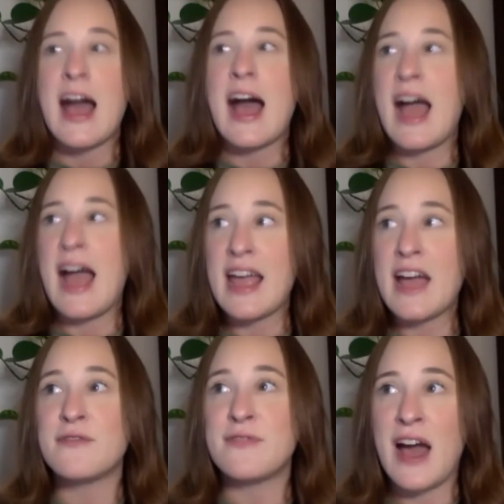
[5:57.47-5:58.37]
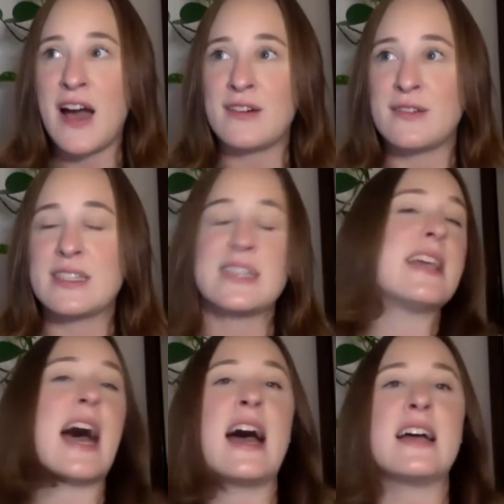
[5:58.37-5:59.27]
I have found
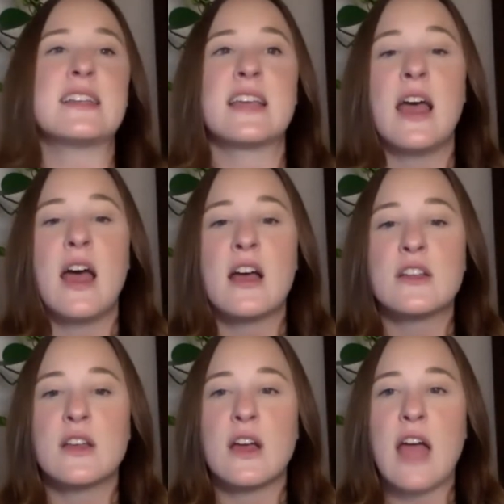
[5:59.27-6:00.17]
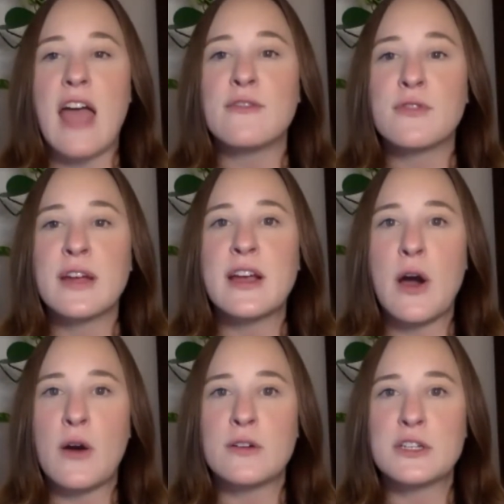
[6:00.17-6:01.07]
that every
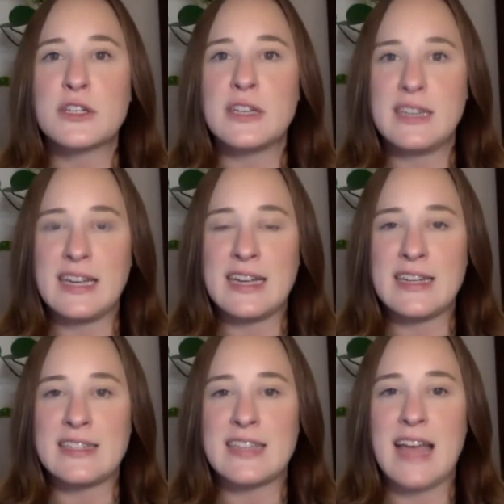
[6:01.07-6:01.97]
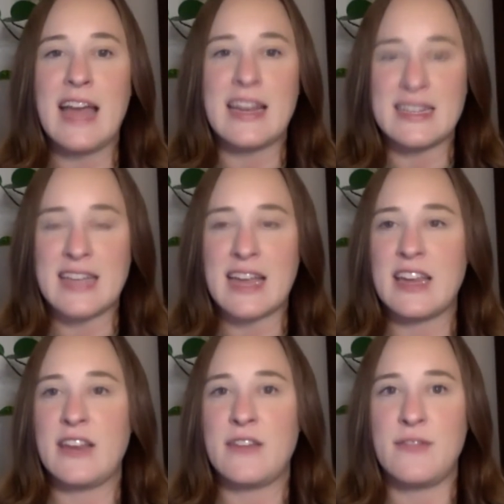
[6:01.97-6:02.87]
coach needs an executive